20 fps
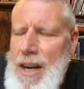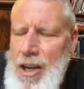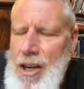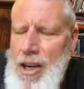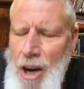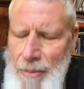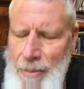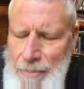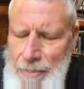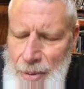A
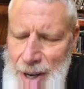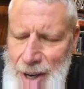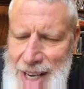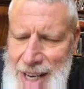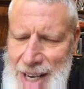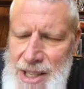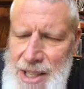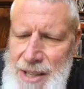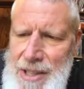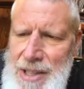
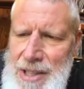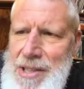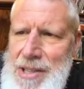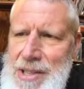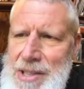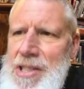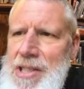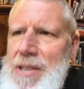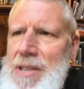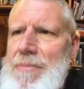comprehensive and
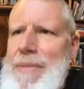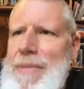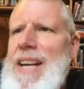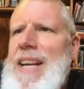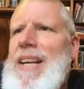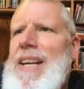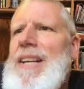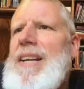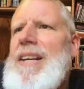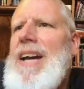
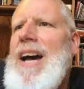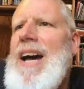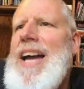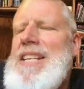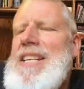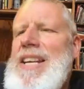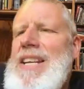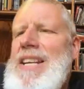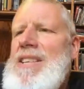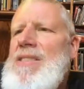systematic
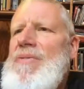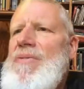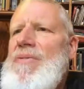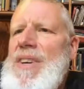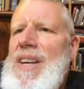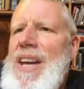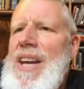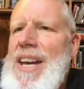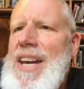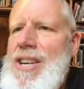
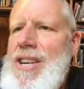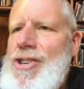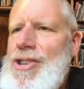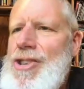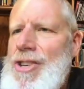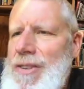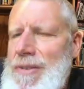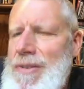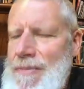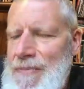
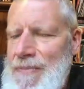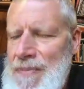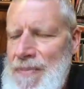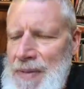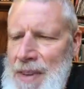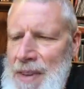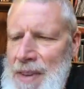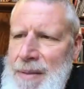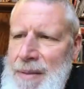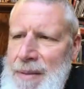identification,
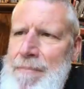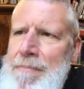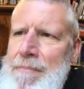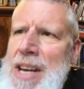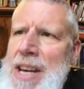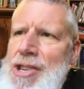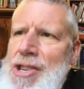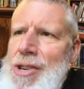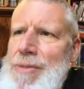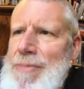
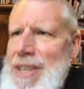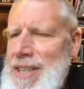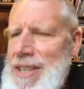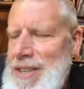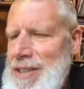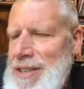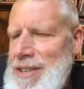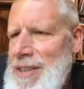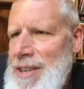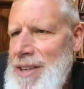
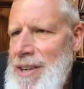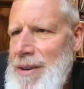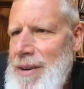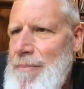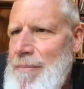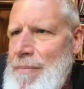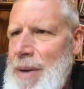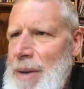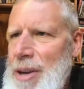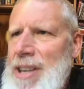measurement,
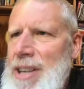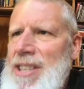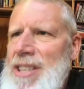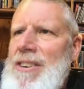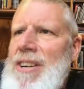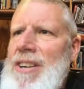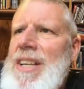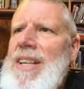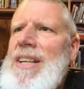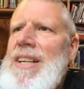
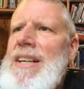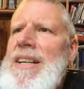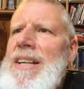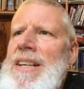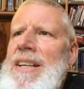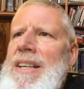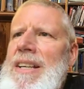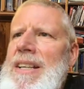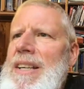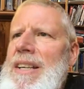monitoring,
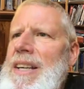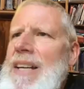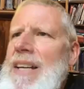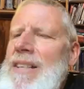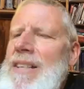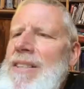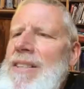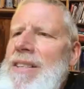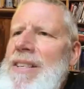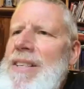
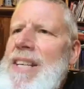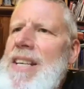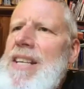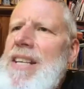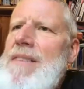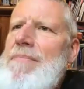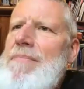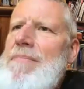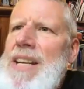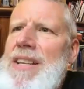and
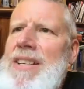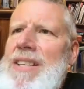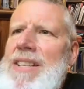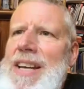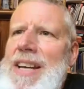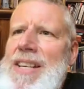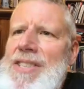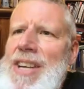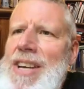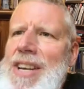indeed
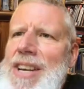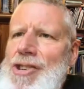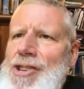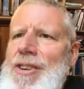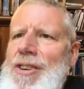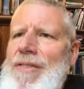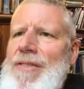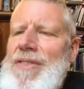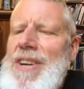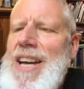
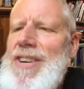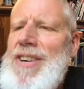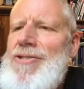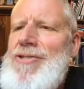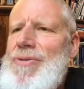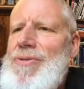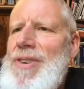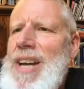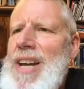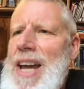monetization of
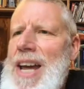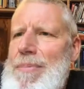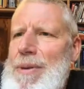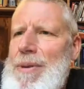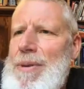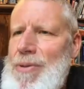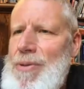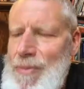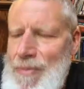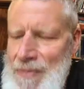natural
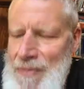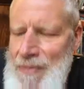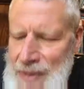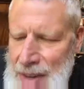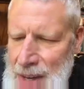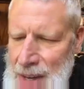capital